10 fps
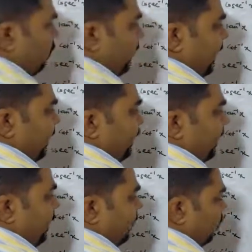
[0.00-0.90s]
Tan and tan
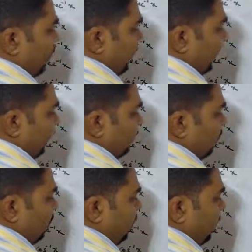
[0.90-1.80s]
inverse will get cancelled, we will
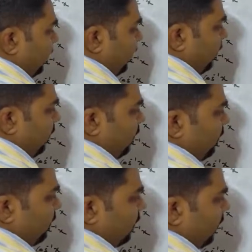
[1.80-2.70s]
be getting here pi by
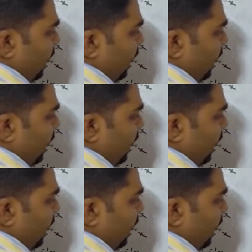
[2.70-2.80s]
3,